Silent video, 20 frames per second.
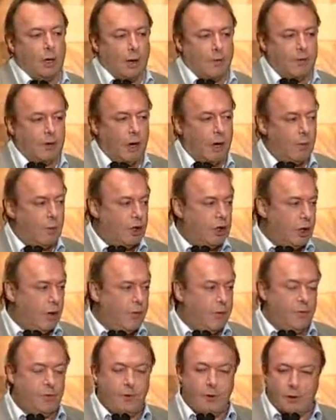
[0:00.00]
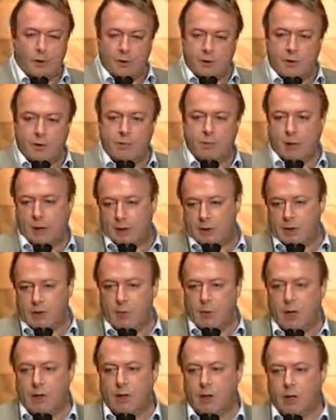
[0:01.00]
for what I've done, which often follows
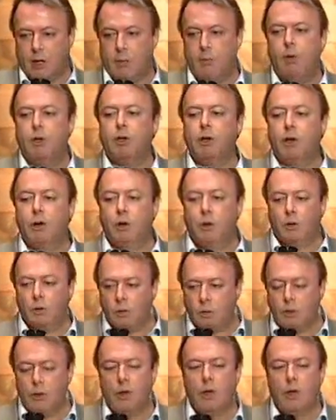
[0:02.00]
axiomatically, but